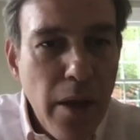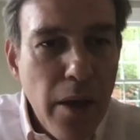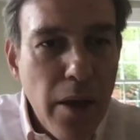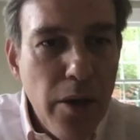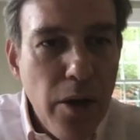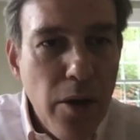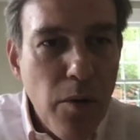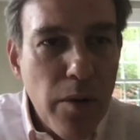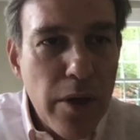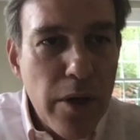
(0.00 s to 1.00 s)
You
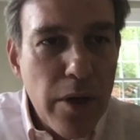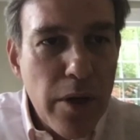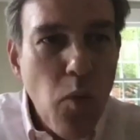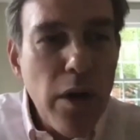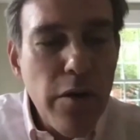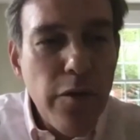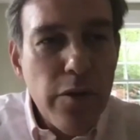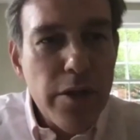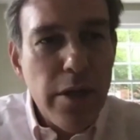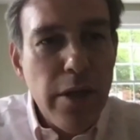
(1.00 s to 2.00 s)
know, there's a
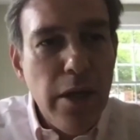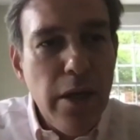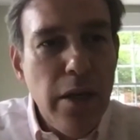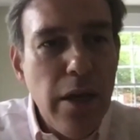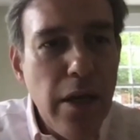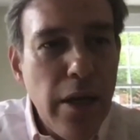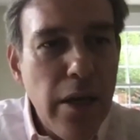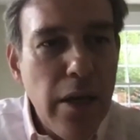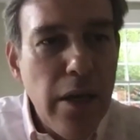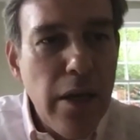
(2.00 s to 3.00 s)
wonderful scene
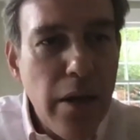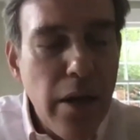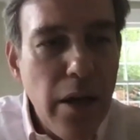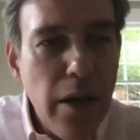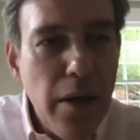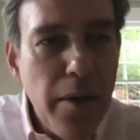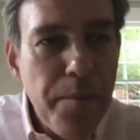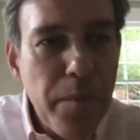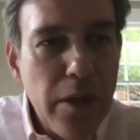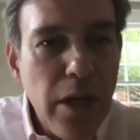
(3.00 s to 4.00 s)
in
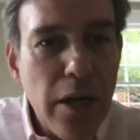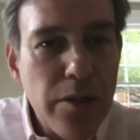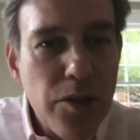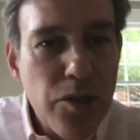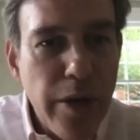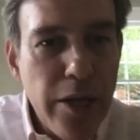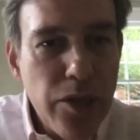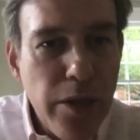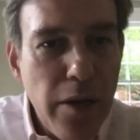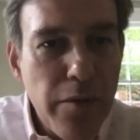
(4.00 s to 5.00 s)
Dr.
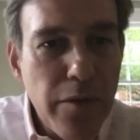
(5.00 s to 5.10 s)
Strangelove